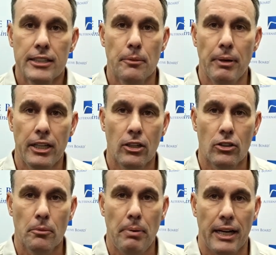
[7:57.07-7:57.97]
Depending
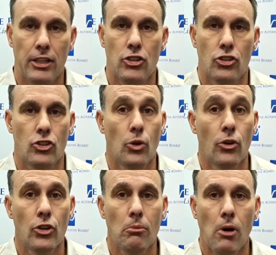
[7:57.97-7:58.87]
on the packages,
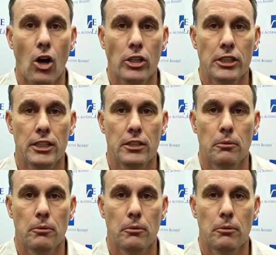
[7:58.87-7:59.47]
your marketing